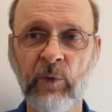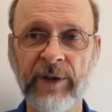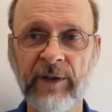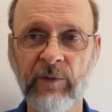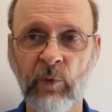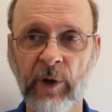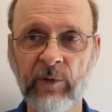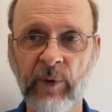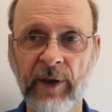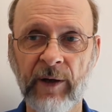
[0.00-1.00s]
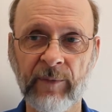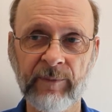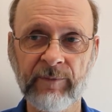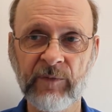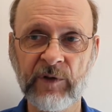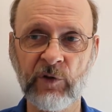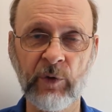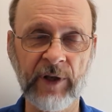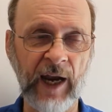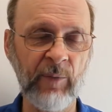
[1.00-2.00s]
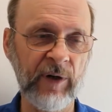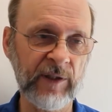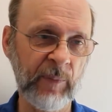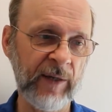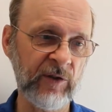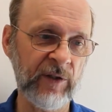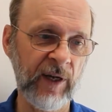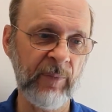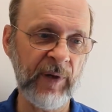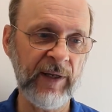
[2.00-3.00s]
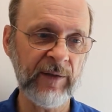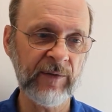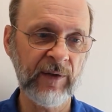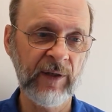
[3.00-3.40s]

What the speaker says: We work with a sewer camera inspection company.